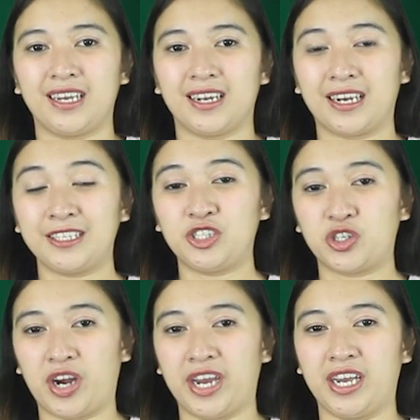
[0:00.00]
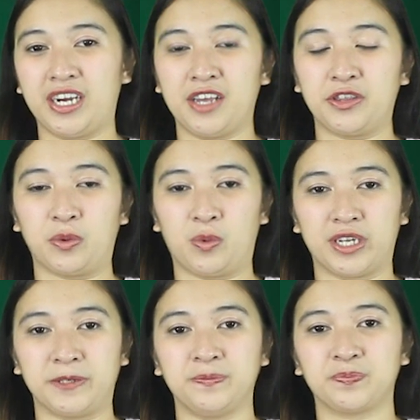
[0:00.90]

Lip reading: Let us try another one.